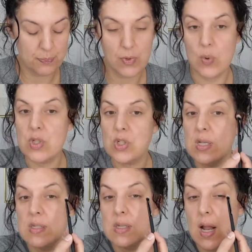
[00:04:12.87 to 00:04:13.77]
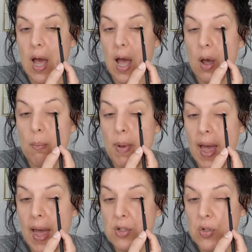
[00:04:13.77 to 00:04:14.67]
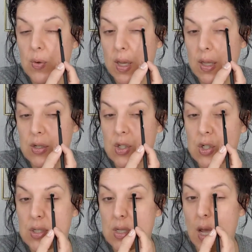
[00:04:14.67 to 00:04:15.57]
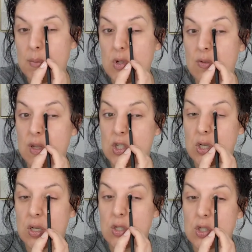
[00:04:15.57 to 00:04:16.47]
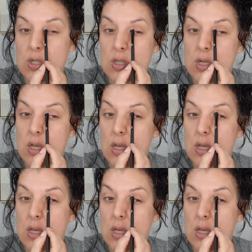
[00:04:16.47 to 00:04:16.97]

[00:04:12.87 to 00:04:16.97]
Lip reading: which is not a bad trait. It's just an observation. It's just